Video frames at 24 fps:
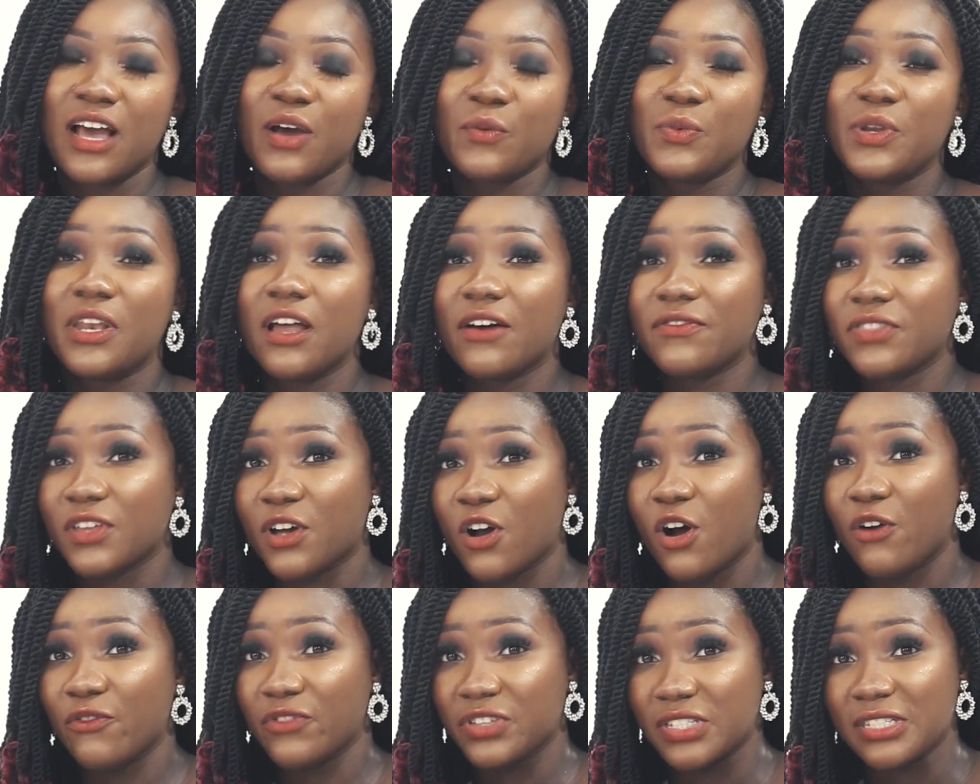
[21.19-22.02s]
We love the
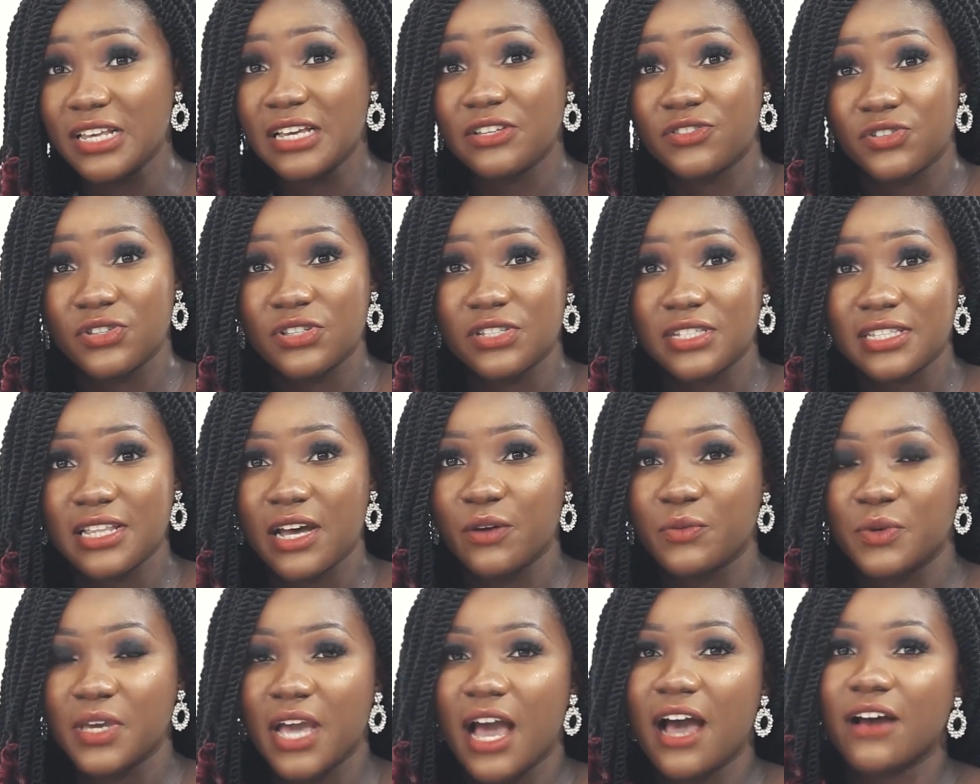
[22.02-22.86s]
conversations
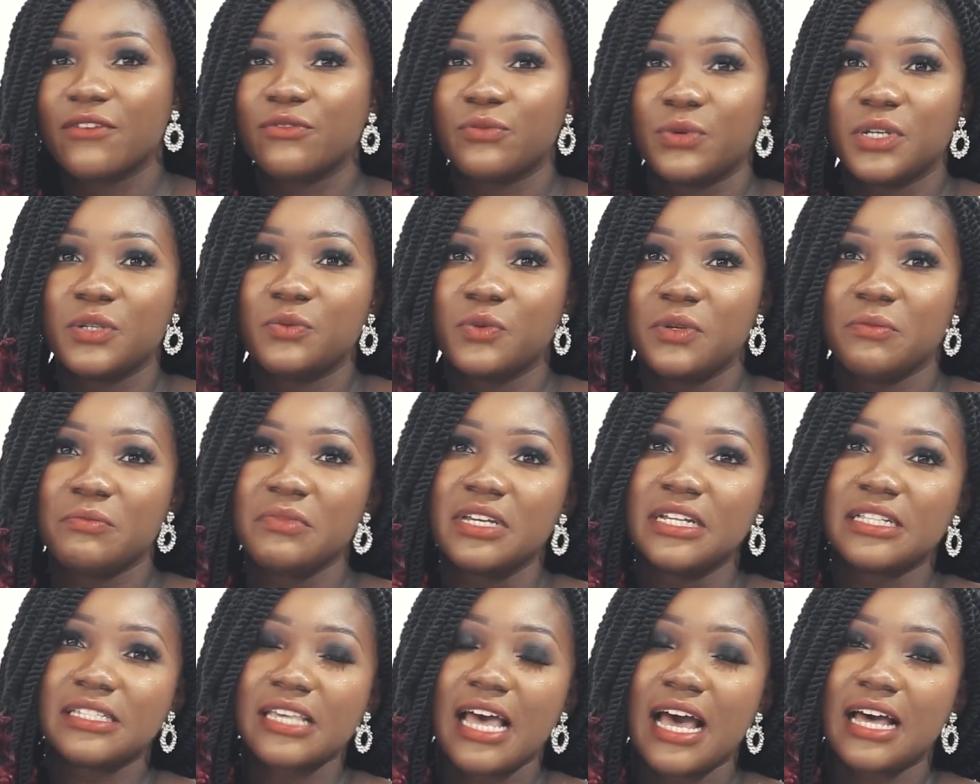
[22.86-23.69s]
that we have when we
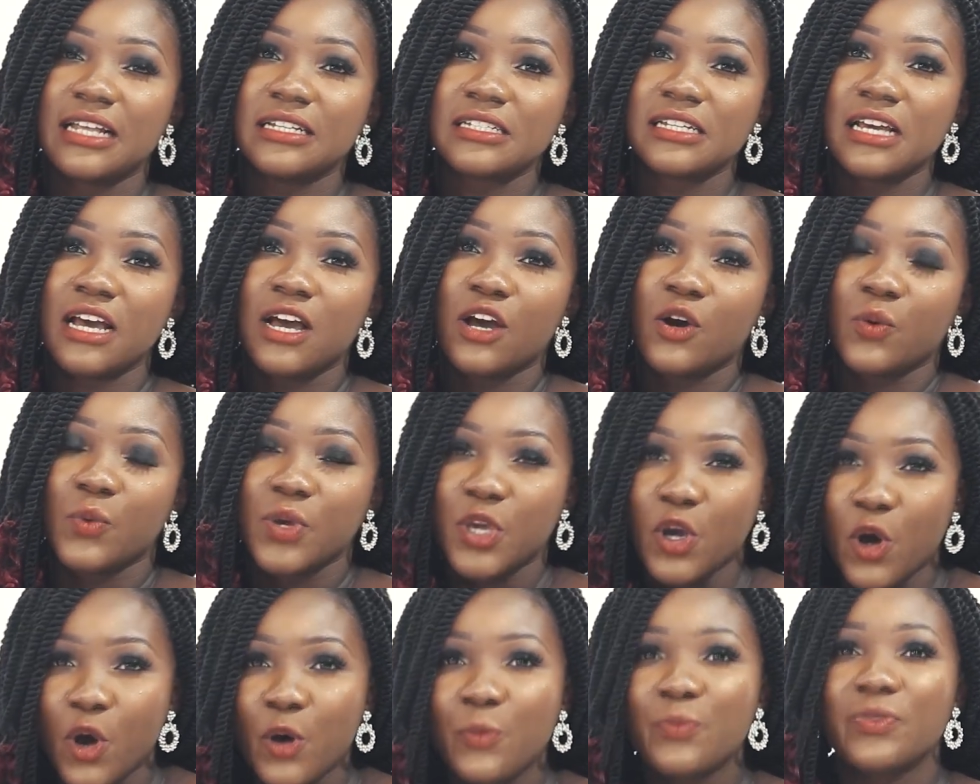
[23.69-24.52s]
meet, and we
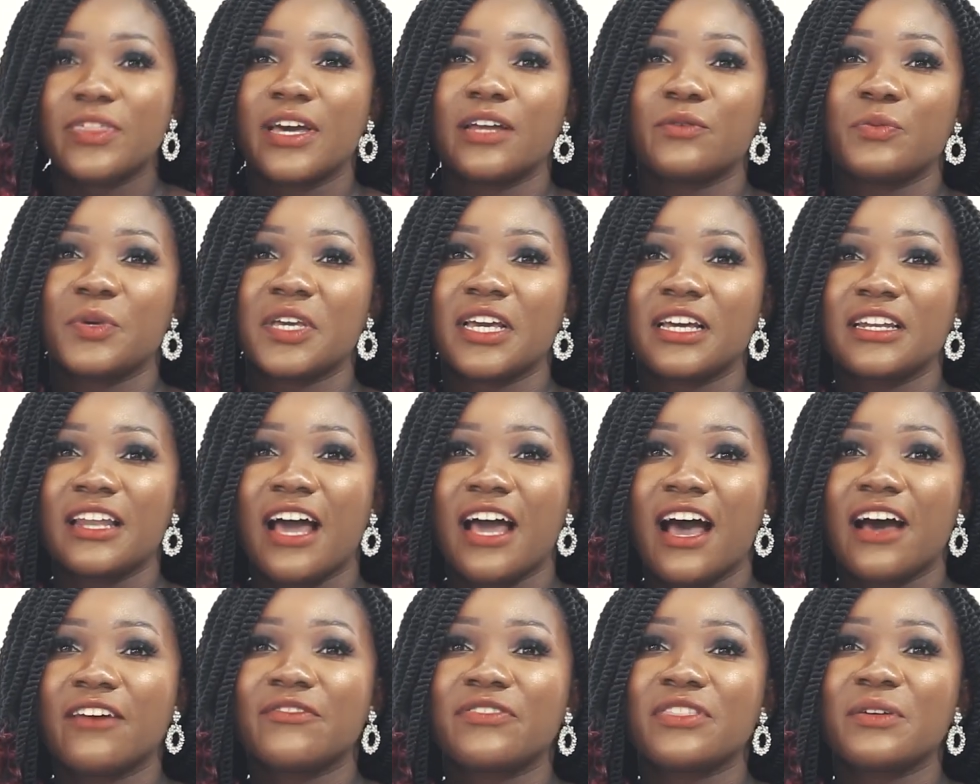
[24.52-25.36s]
hope that we can
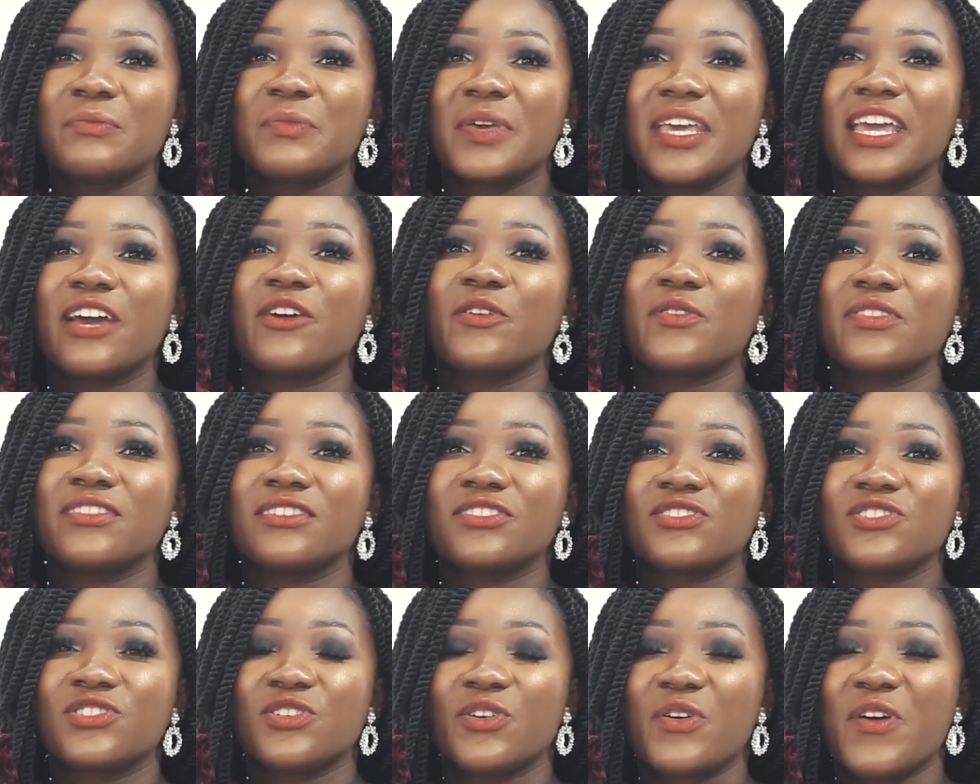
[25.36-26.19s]
have them here on
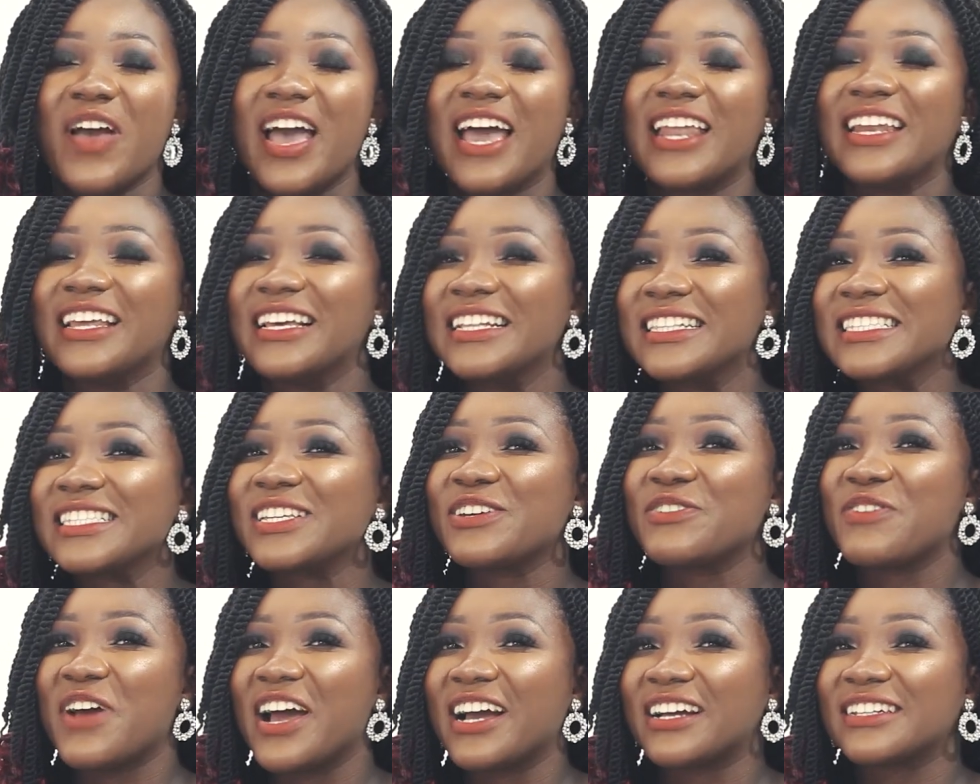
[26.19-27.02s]
this show and
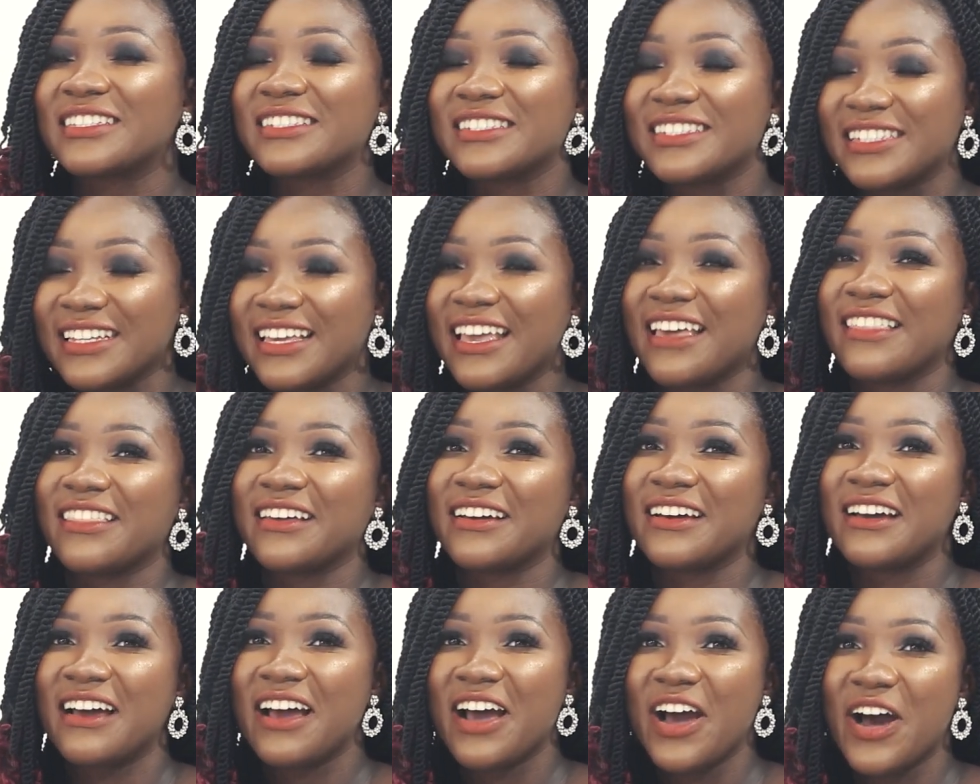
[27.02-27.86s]
interact
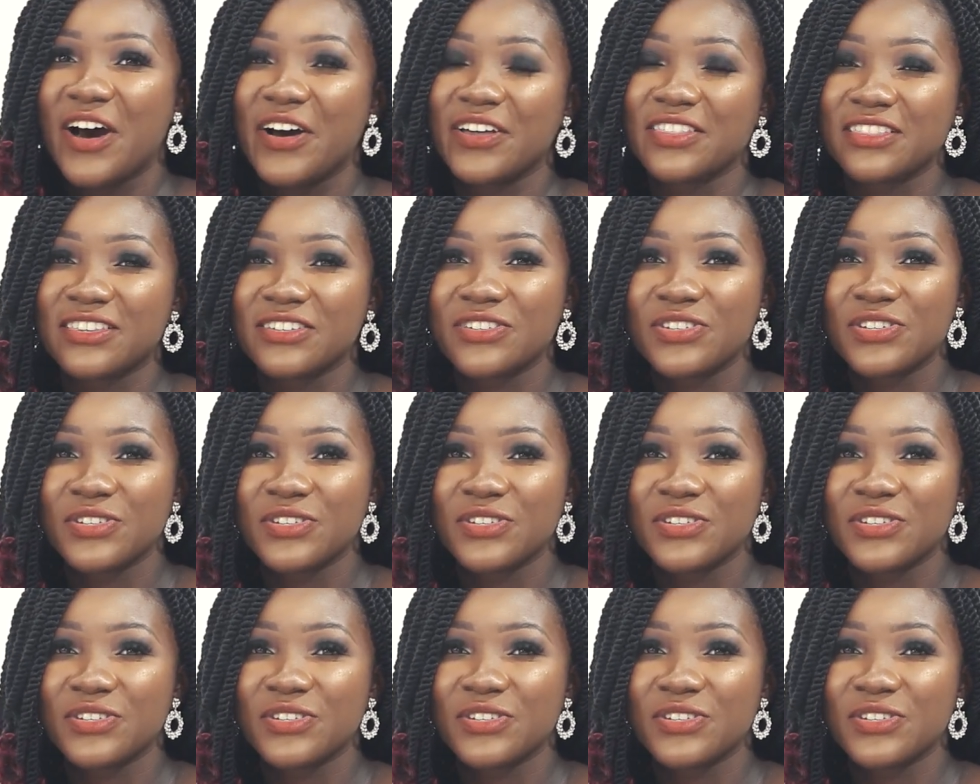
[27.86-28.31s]
together on this